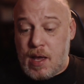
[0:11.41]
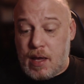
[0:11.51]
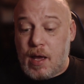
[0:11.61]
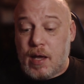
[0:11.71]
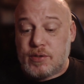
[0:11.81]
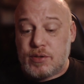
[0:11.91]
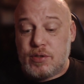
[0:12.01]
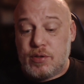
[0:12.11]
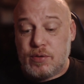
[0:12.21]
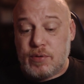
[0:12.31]
And
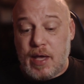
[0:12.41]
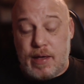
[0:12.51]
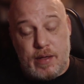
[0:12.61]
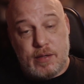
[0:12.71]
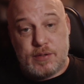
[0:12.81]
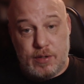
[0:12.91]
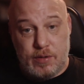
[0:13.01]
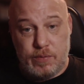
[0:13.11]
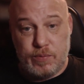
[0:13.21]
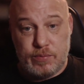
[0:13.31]
to that end,
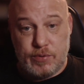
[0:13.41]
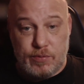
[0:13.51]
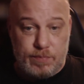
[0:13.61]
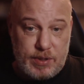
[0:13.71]
I will not